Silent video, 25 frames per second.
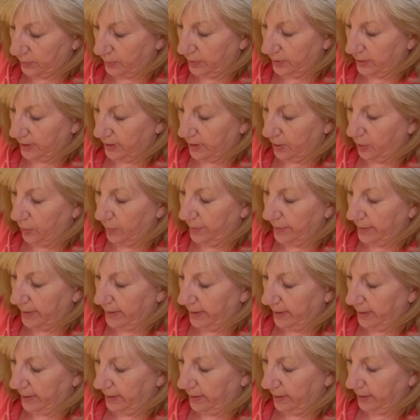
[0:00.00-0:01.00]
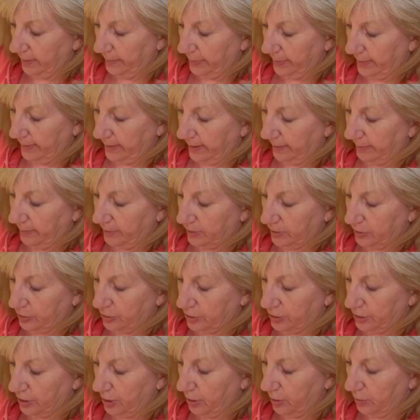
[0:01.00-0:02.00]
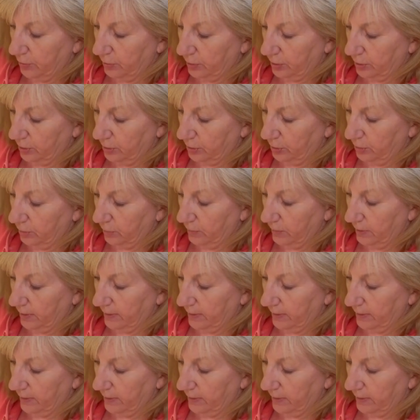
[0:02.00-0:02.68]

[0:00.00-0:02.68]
going to open it up, and I'm going to show you